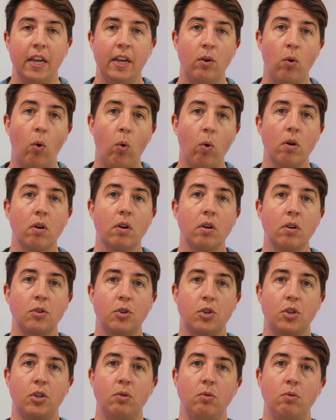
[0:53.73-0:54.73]
in order
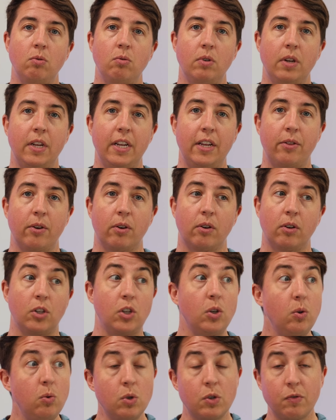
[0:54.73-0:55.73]
to either
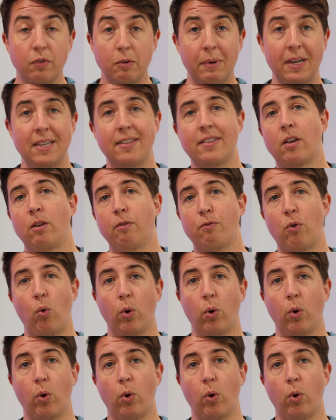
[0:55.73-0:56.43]
use for myself